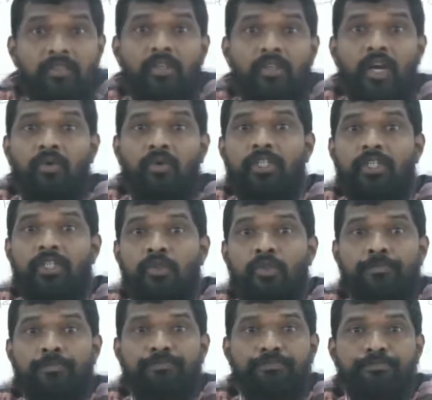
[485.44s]
you are going
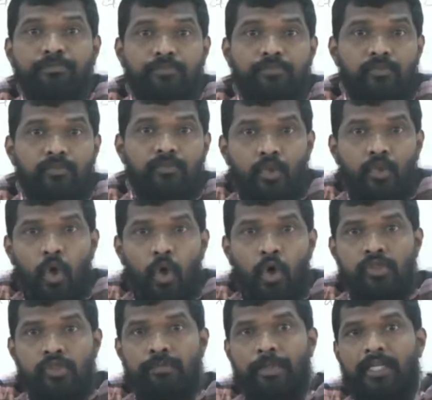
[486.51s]
to
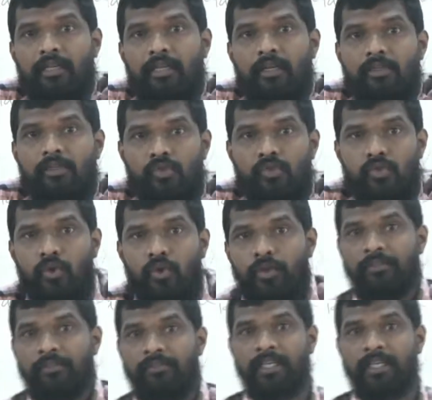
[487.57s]
hospital, so you will